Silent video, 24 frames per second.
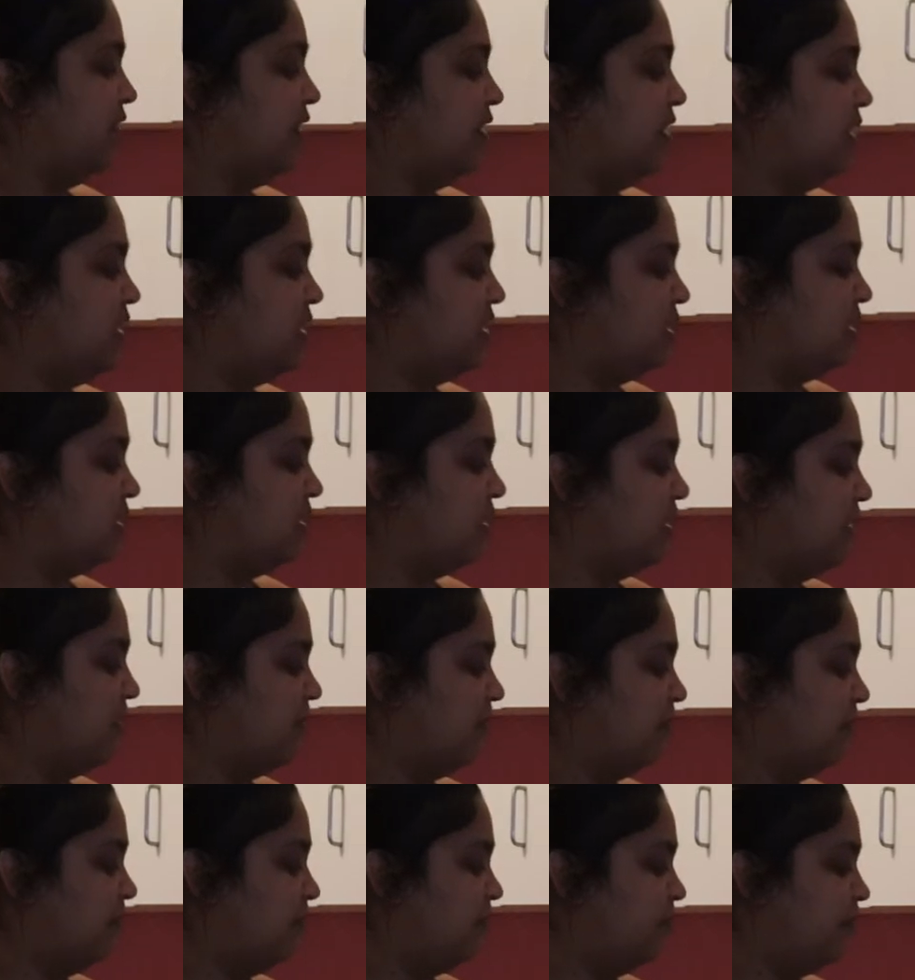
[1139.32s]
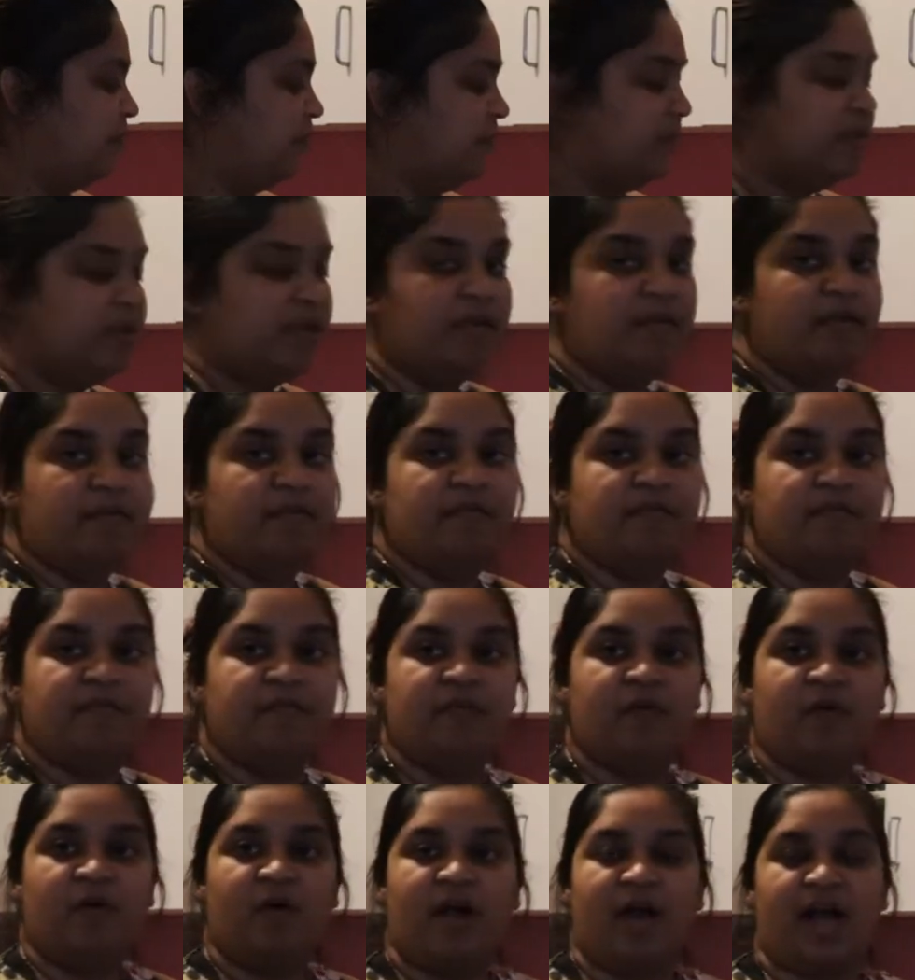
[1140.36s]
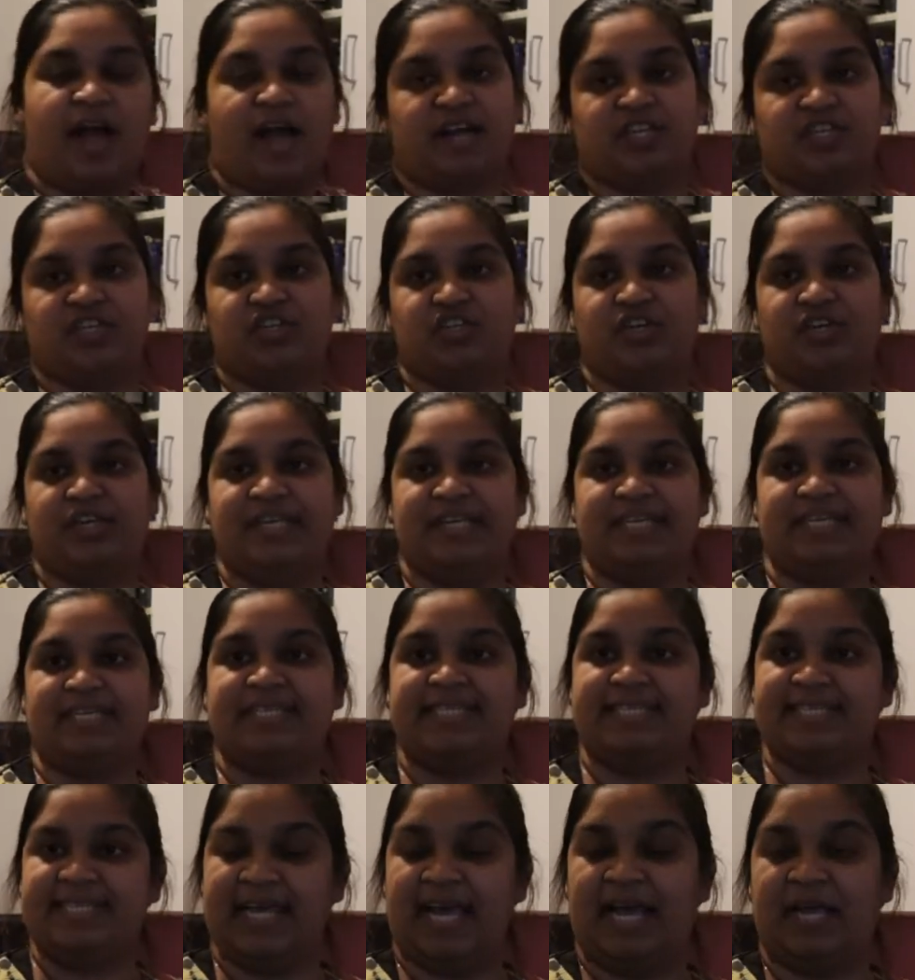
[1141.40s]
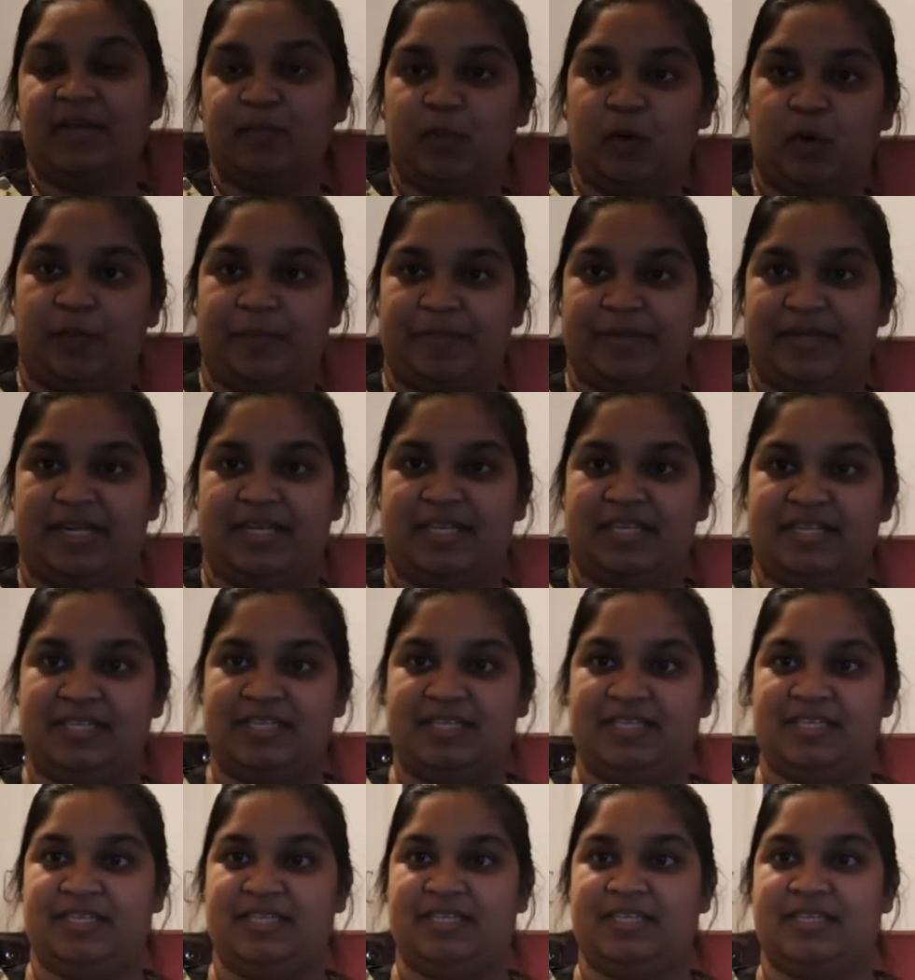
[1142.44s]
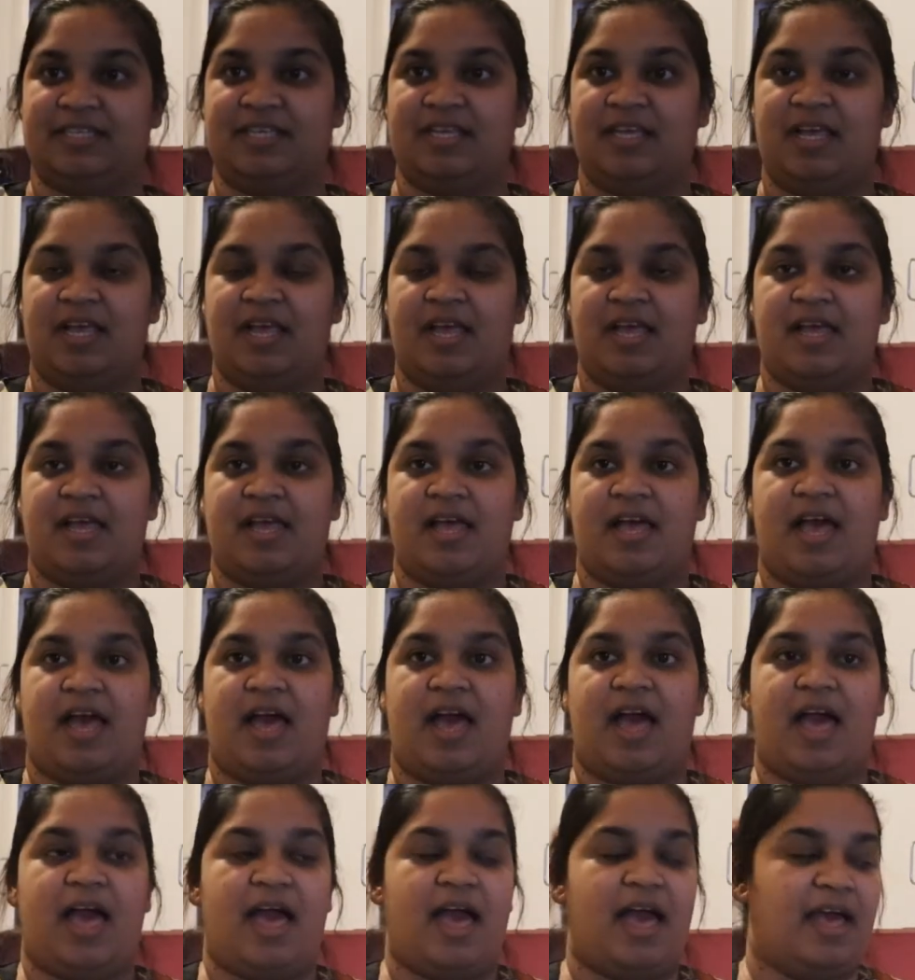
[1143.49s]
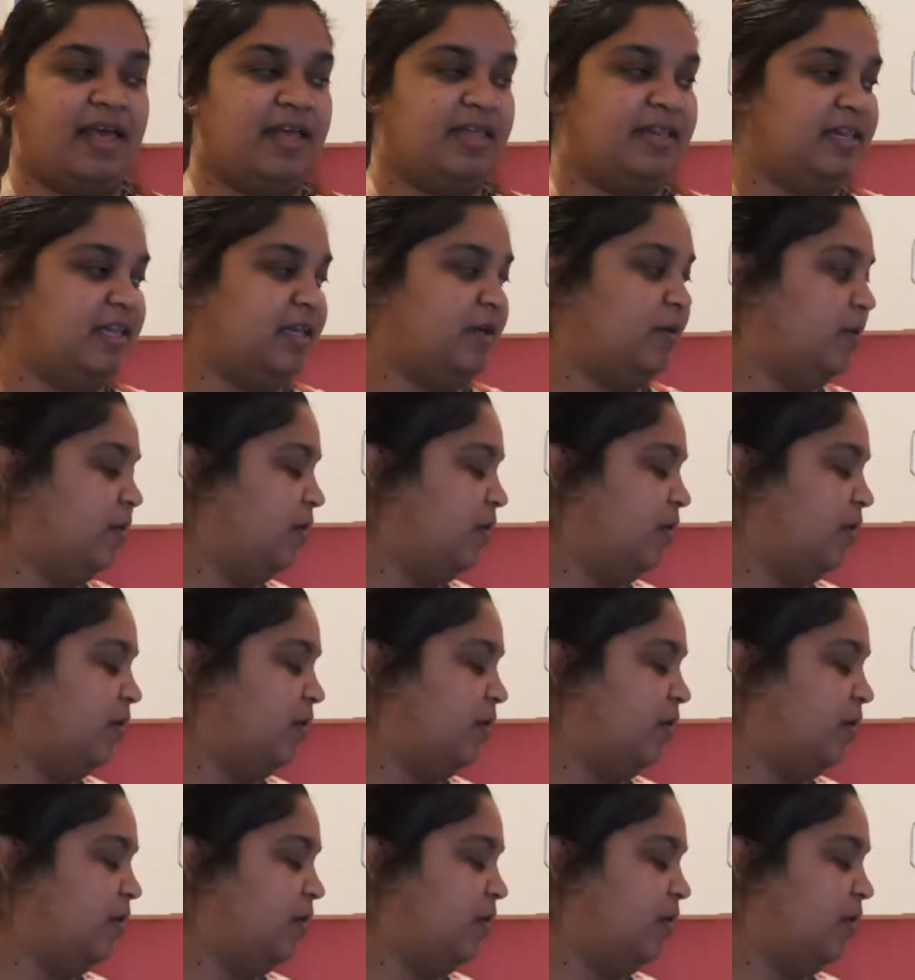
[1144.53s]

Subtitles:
this for actually 10 more minutes. And